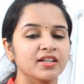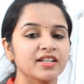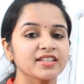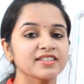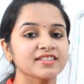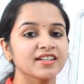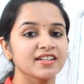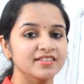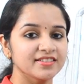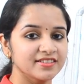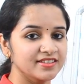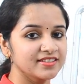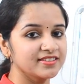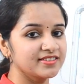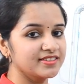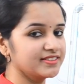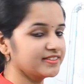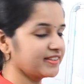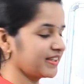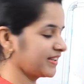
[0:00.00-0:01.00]
Let's consider
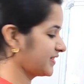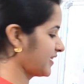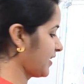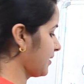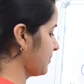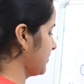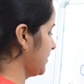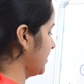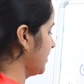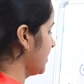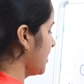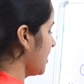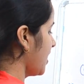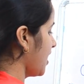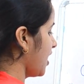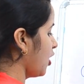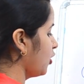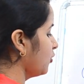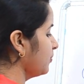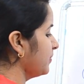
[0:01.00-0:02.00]
this example.
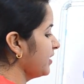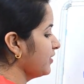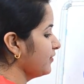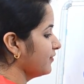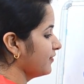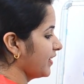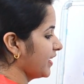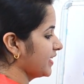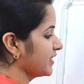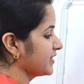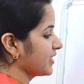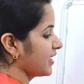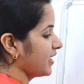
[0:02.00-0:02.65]
How many ways